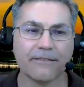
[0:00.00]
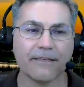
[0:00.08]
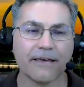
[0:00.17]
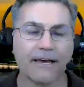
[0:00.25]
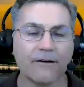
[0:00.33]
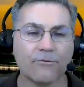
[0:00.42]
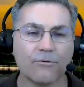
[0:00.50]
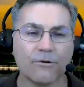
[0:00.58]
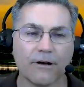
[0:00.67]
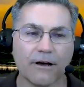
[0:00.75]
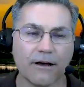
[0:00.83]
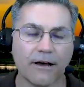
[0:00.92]
that
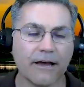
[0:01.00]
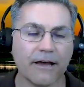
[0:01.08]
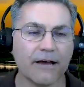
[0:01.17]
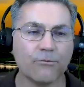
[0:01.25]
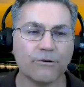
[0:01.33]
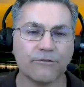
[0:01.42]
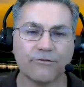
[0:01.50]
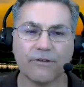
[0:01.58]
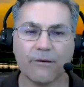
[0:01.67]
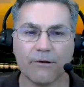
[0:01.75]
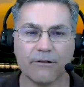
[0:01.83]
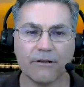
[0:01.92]
I would
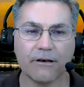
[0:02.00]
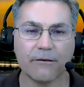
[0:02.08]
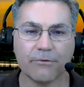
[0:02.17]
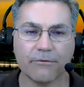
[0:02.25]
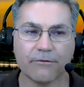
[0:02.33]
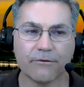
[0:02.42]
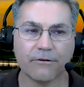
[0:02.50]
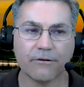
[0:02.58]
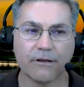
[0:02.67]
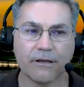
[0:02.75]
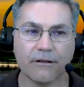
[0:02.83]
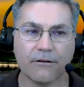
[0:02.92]
sum it up
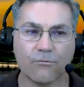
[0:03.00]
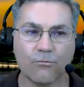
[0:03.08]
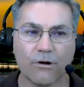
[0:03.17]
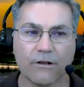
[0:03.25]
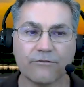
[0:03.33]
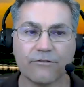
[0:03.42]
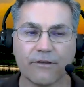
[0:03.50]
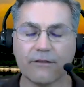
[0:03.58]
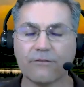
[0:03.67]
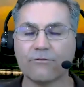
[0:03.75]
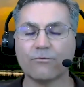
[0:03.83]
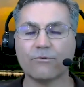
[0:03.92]
in one
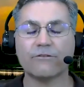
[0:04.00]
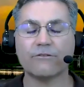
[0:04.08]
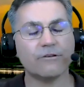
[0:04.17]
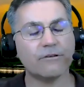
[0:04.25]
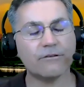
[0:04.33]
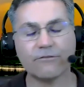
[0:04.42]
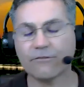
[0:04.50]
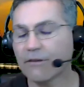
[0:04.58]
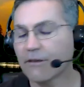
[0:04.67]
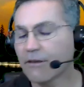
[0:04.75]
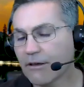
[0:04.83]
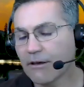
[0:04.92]
sentence, which is
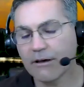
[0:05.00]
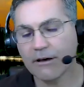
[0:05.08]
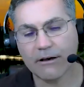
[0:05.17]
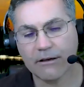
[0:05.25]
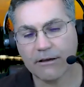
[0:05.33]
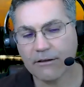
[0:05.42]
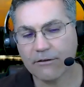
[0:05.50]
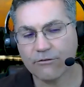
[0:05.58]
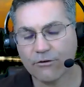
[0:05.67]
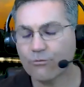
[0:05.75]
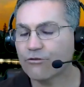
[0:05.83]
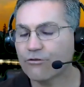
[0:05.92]

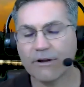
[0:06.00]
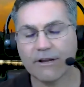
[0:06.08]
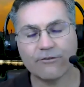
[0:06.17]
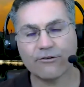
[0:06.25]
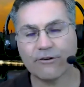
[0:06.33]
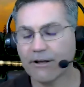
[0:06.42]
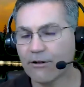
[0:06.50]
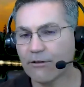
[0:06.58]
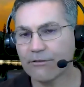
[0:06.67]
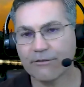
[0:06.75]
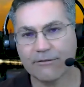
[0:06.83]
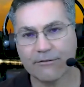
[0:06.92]
don't trade your
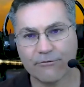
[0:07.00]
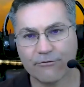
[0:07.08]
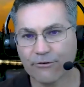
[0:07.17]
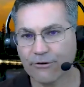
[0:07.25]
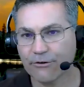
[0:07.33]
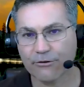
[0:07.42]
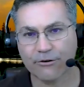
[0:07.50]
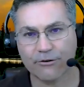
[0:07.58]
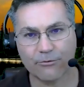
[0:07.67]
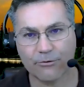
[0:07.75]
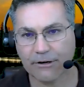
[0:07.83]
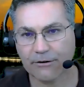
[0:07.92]
health for your
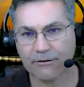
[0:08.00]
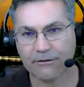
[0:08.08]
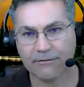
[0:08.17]
career